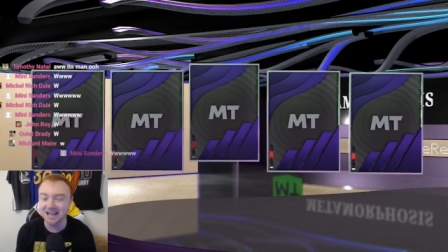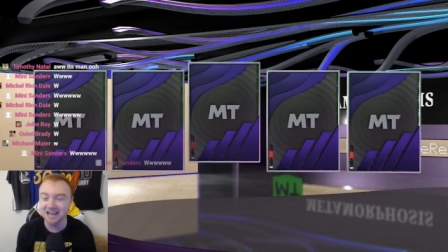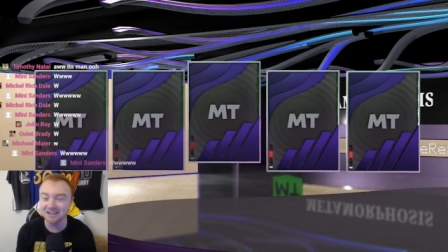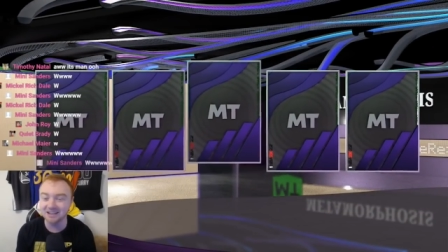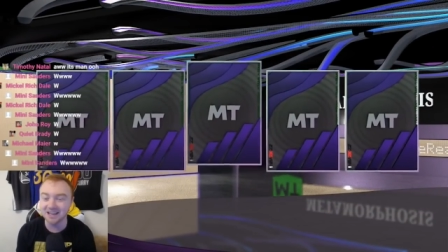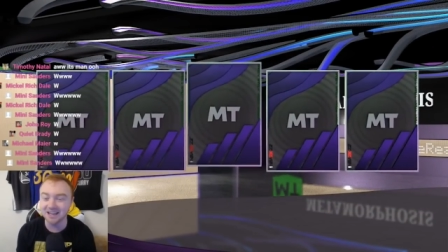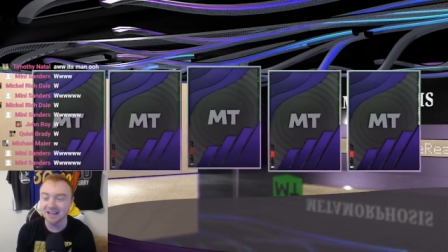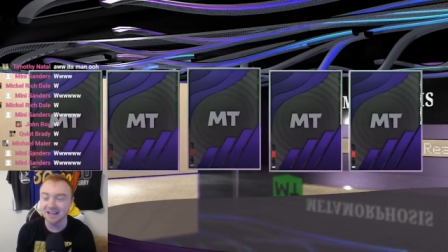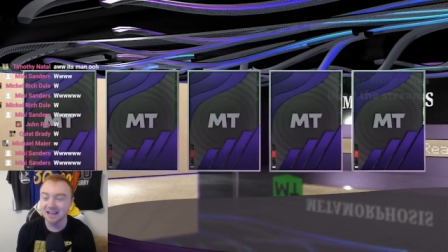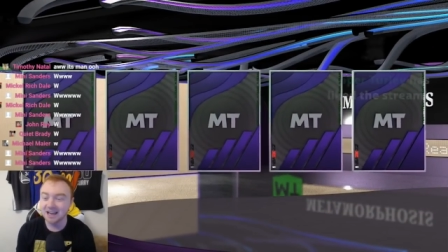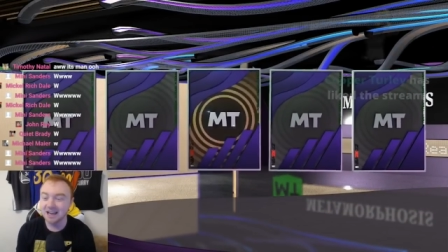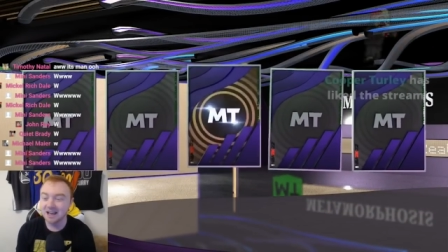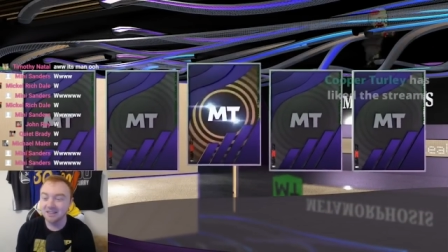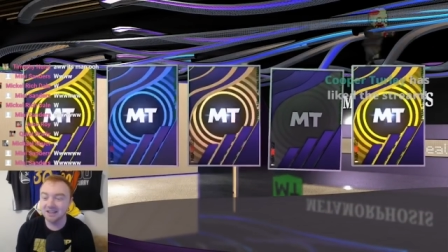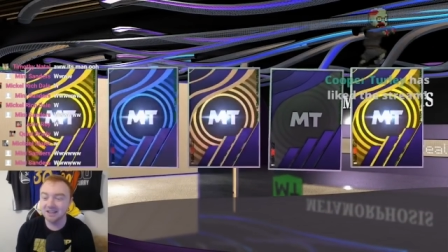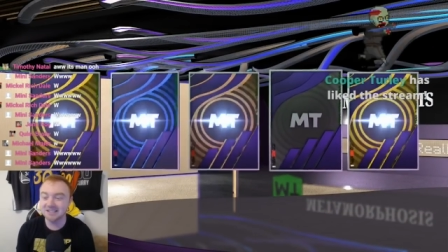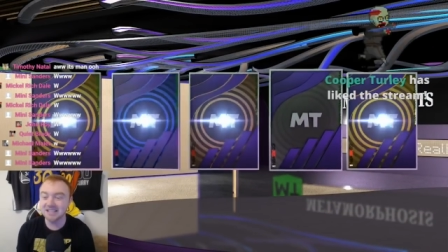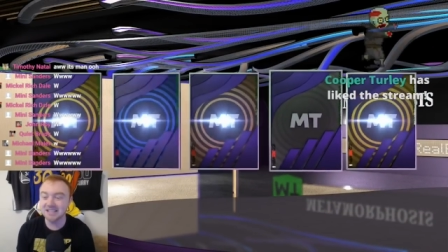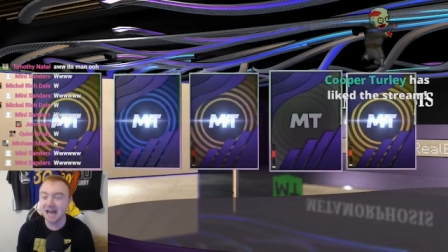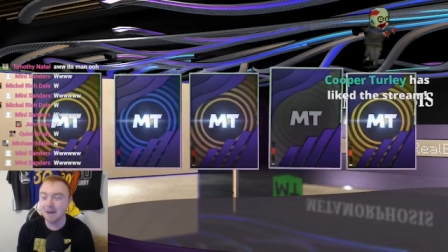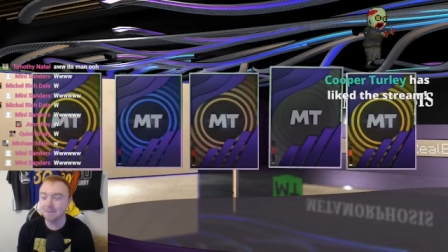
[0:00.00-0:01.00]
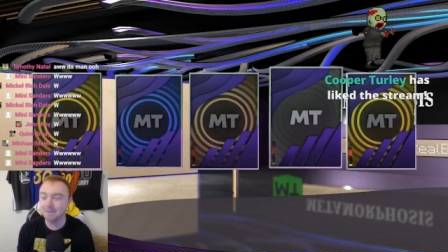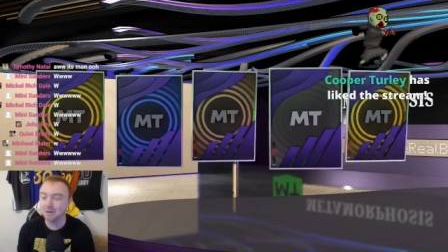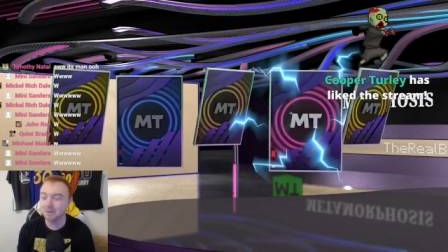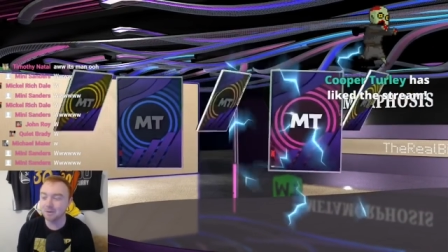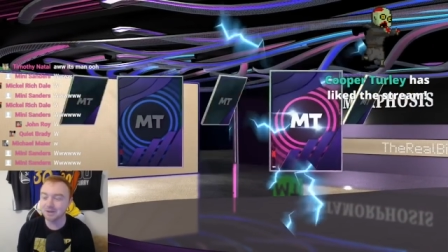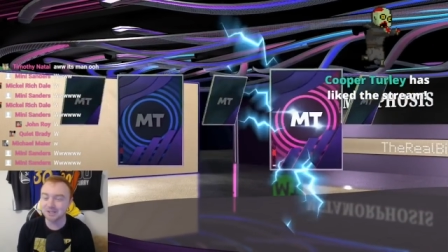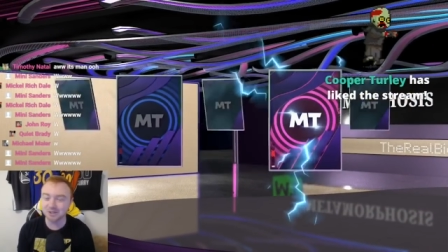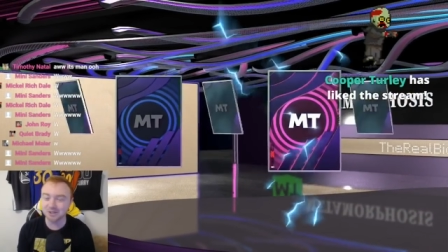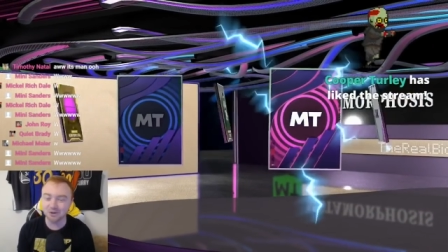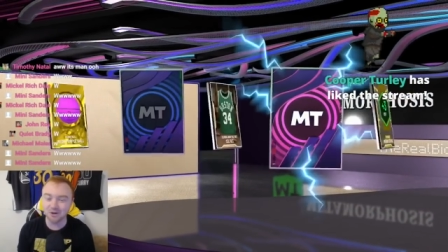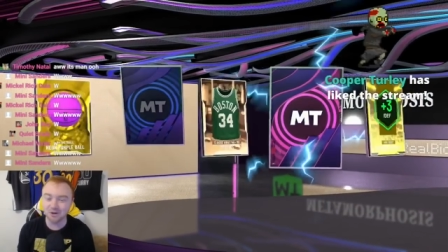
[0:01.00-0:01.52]
Like, the topper was
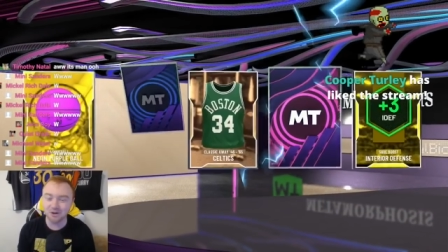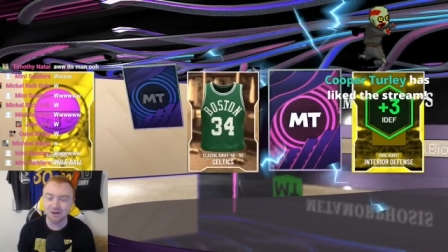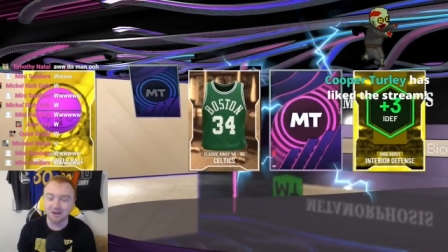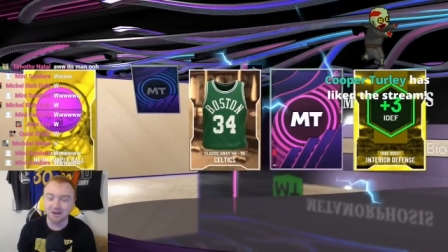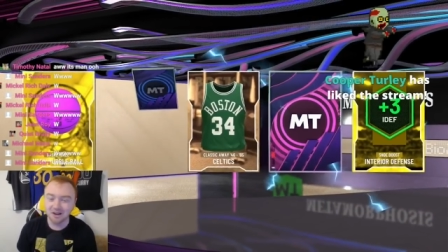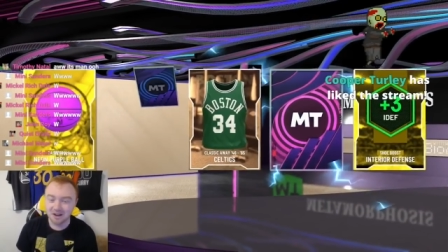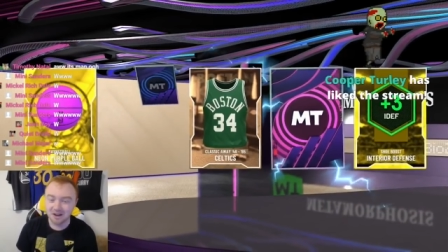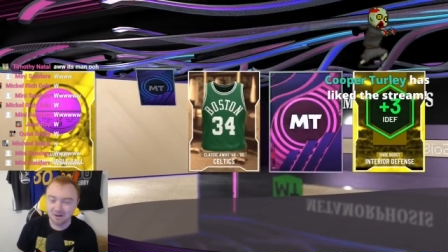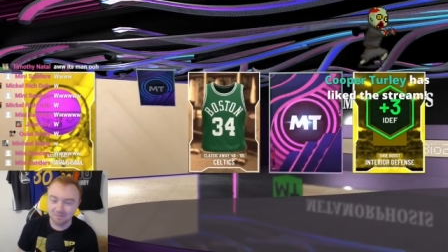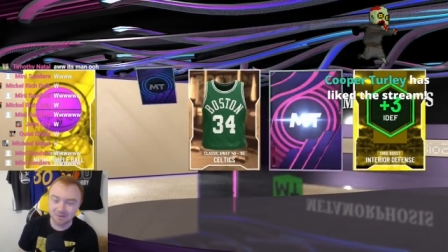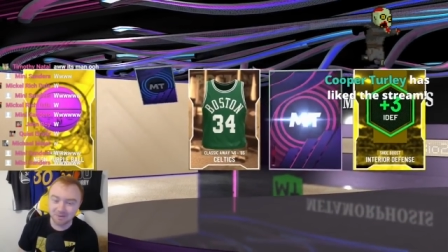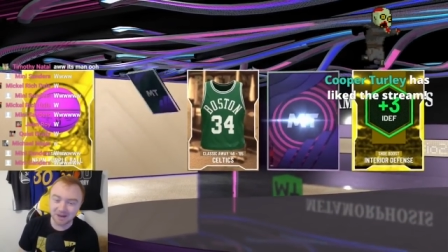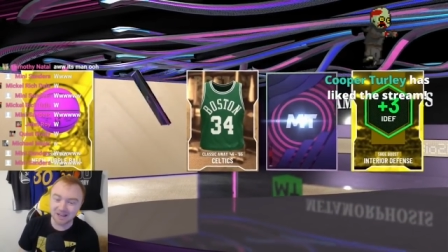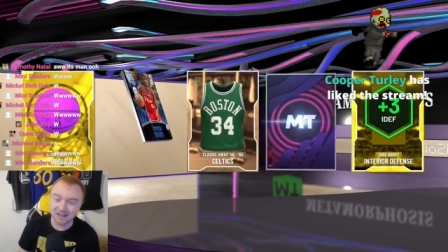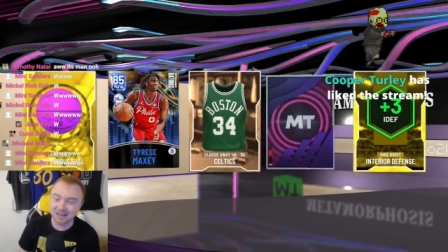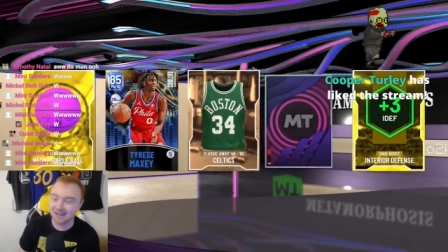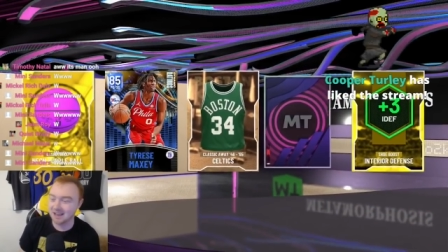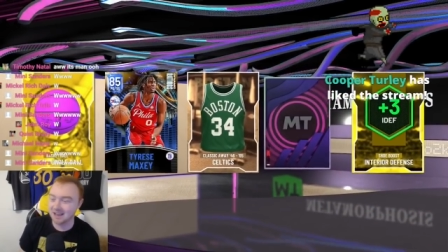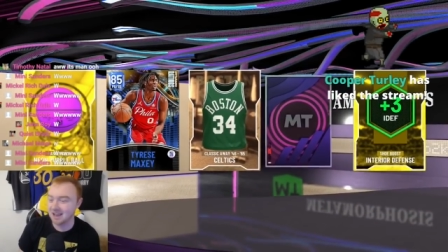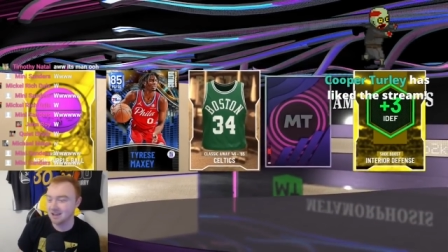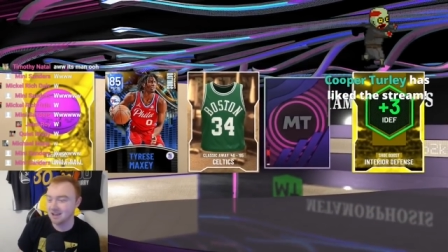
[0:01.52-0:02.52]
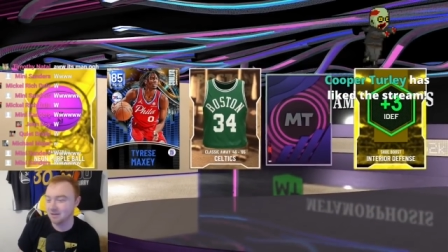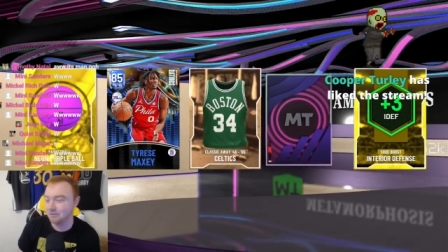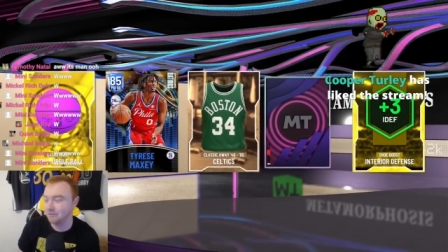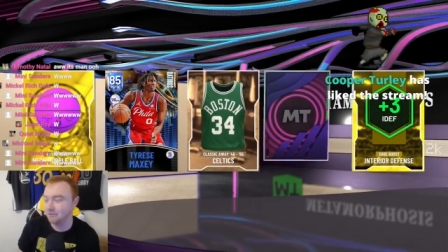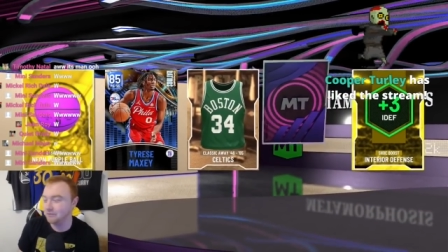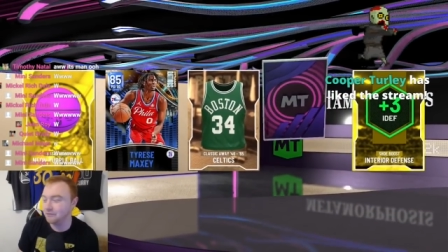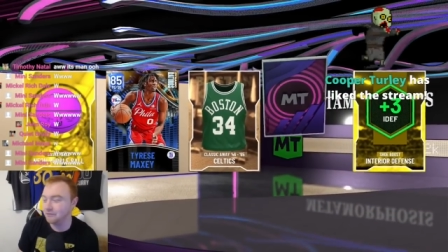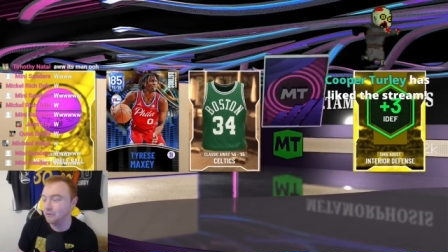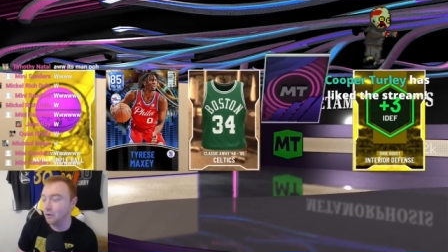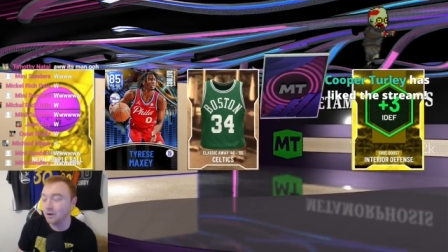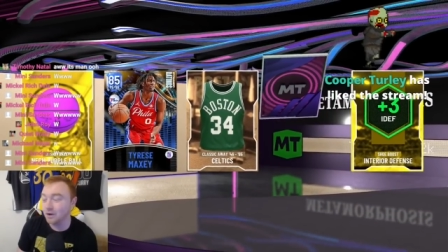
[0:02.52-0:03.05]
cool, but in
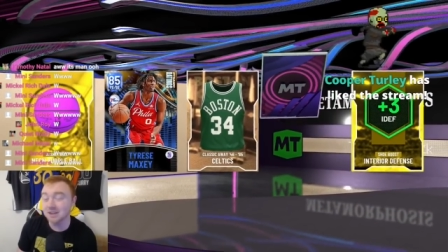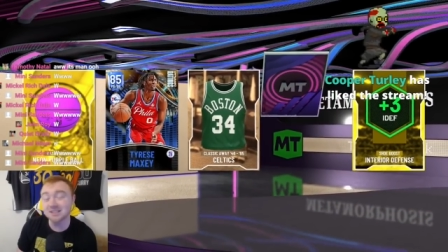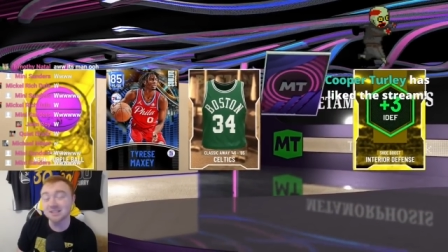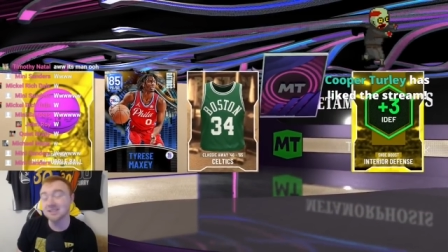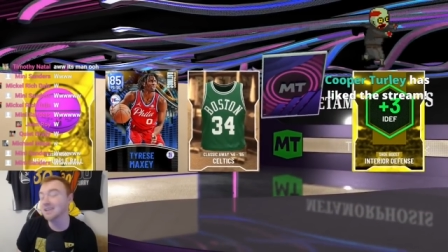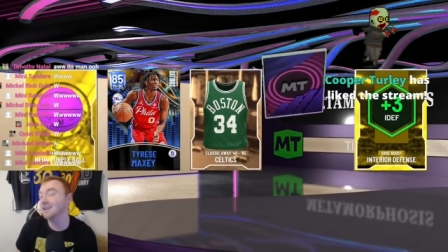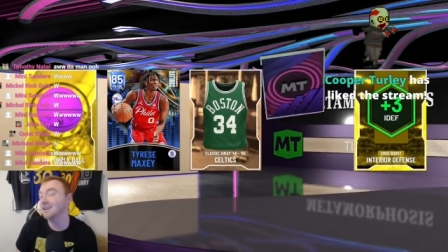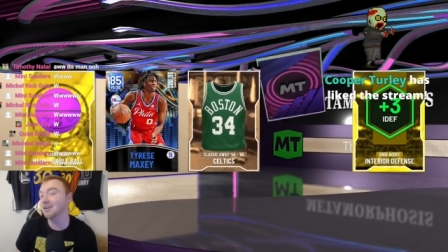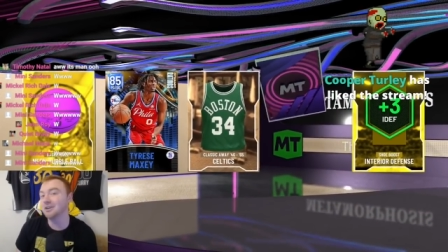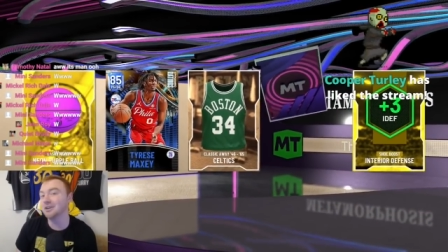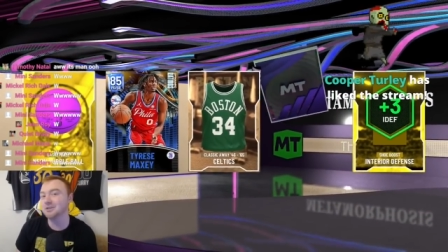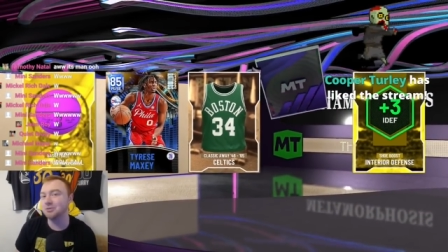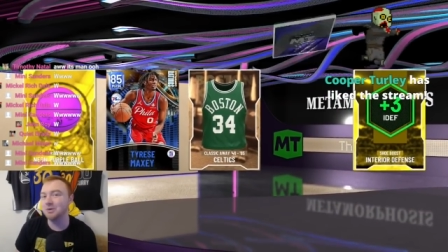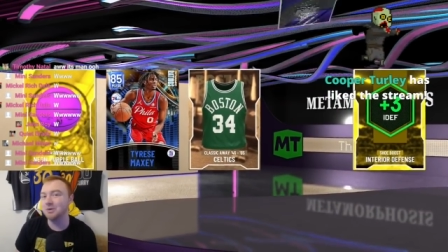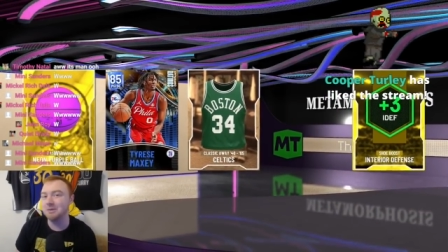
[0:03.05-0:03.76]
four singles, we